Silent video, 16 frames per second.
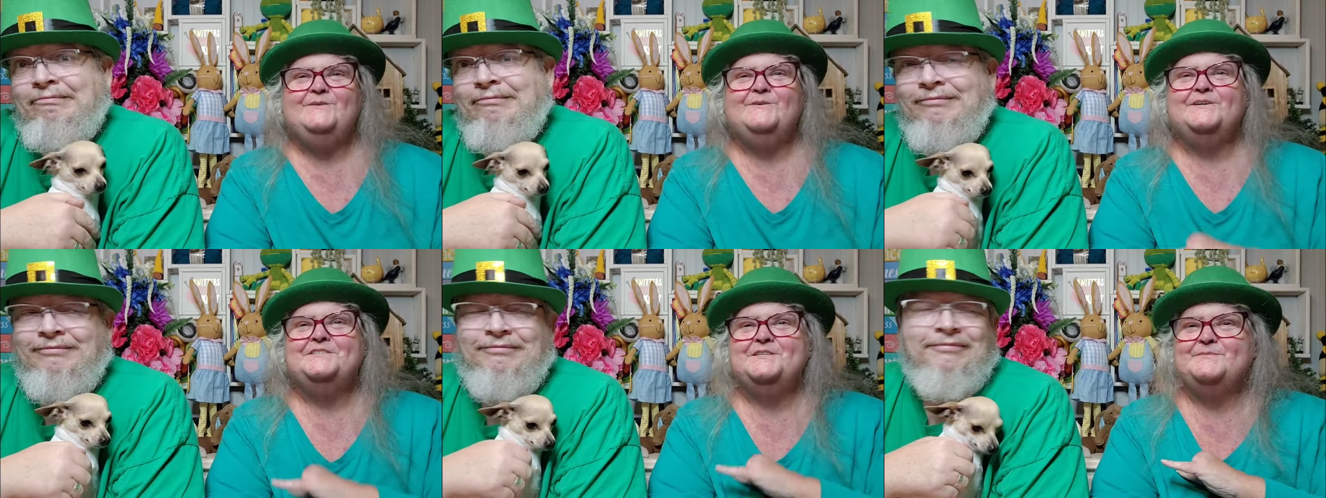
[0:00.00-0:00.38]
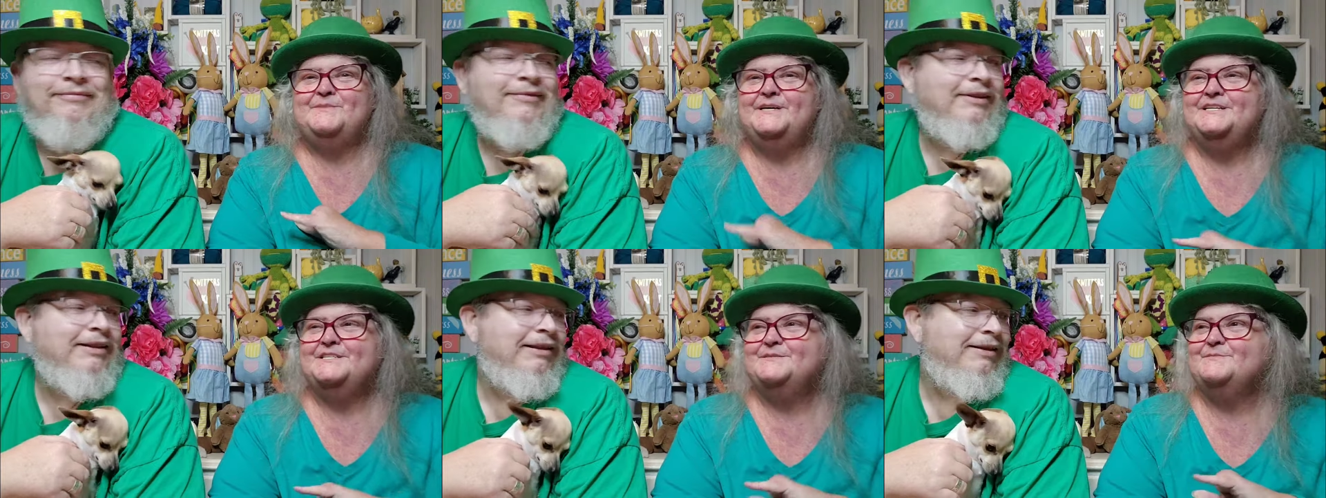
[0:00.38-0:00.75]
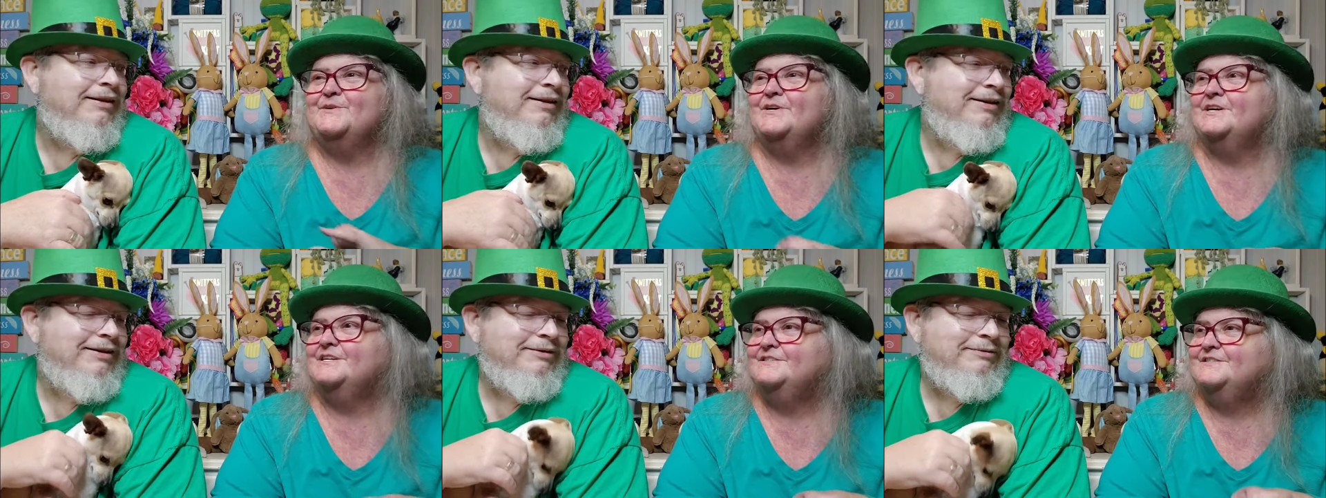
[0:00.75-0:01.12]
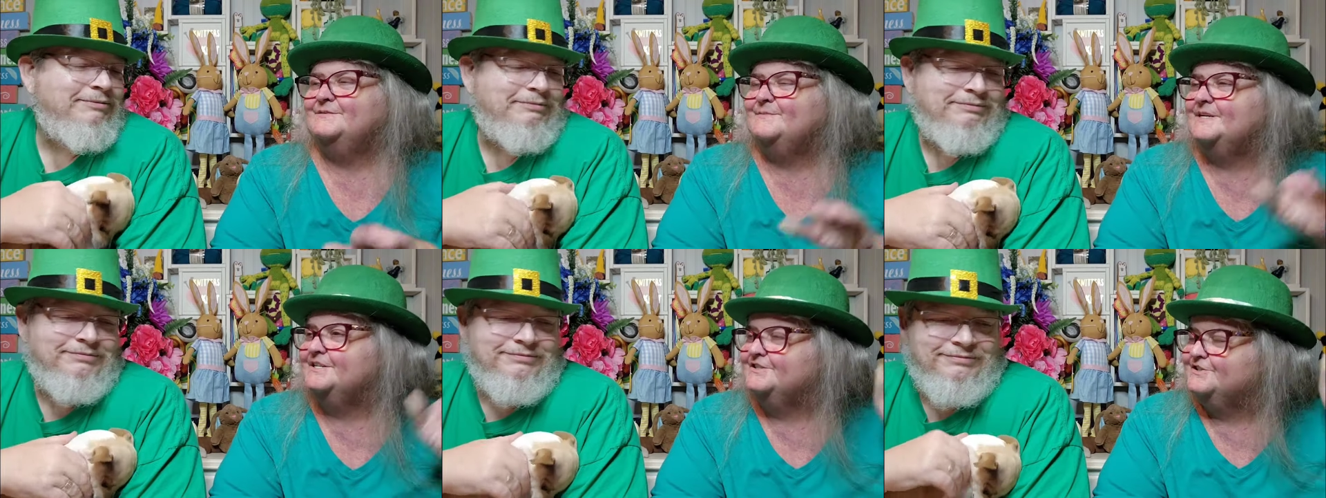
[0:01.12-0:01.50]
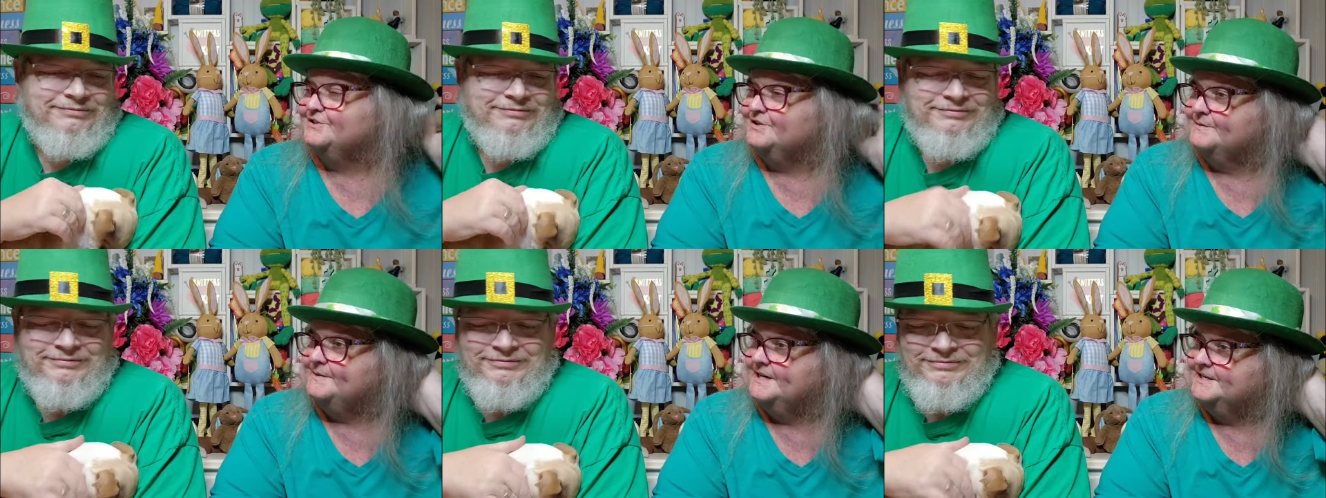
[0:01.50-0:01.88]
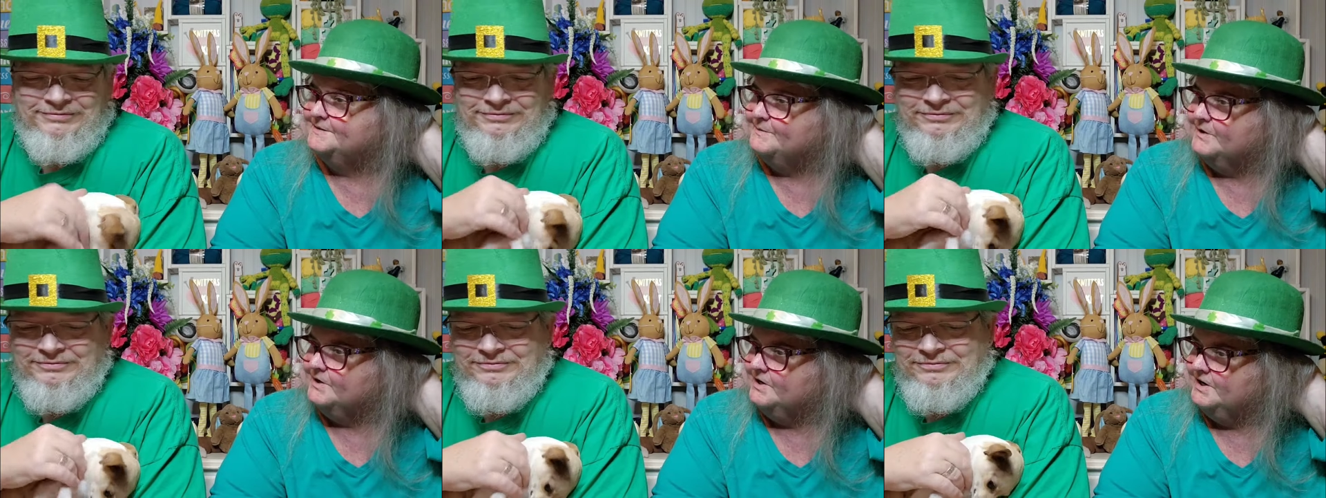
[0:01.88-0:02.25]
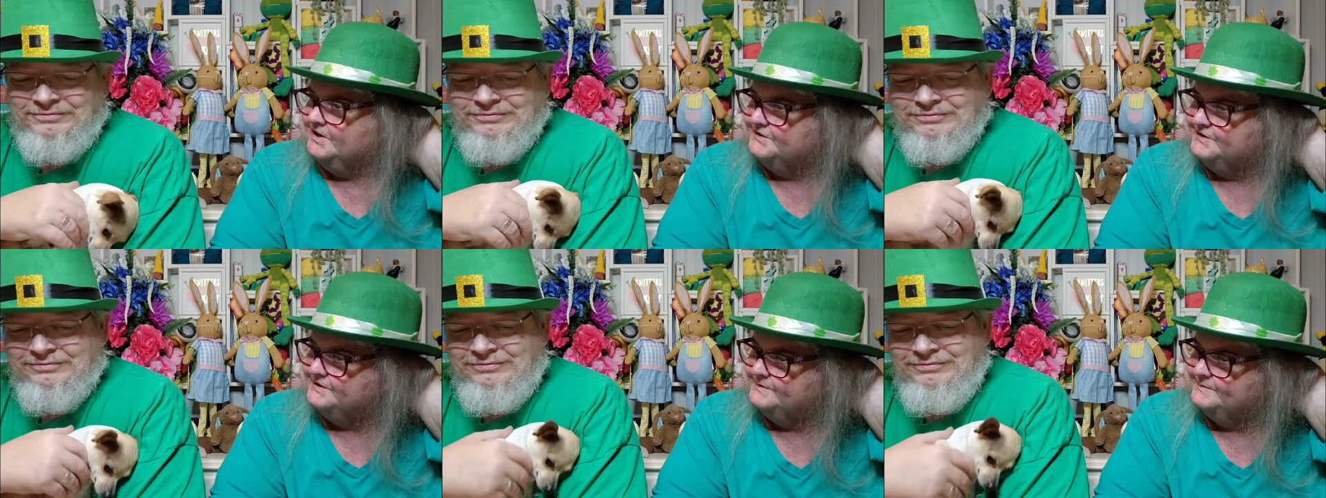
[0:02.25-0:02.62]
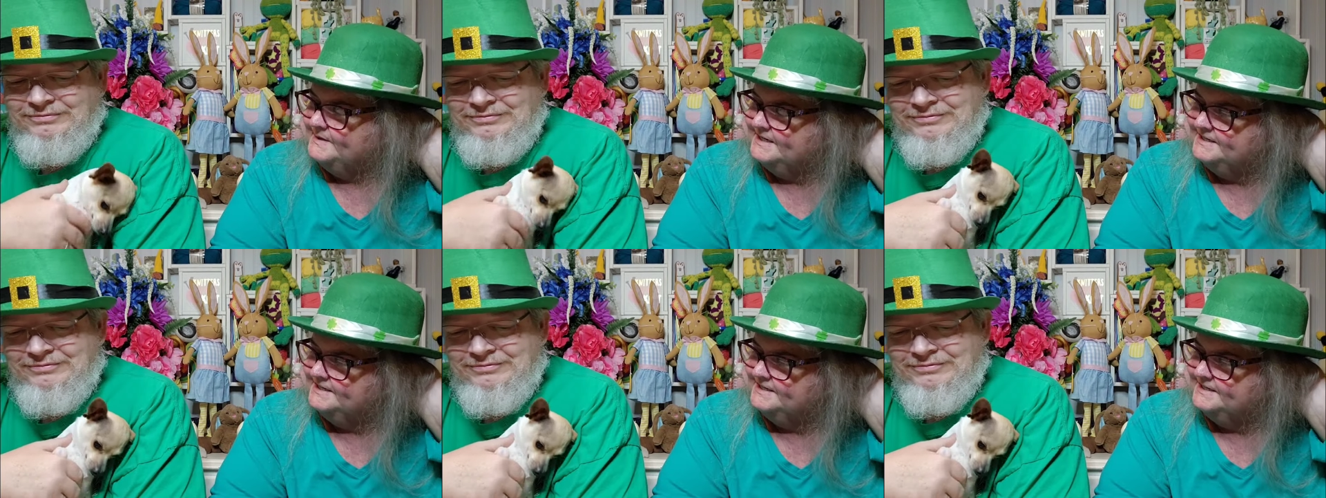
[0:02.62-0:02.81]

Speaker 1: he worked at PetSmart was a manager at PetSmart all through the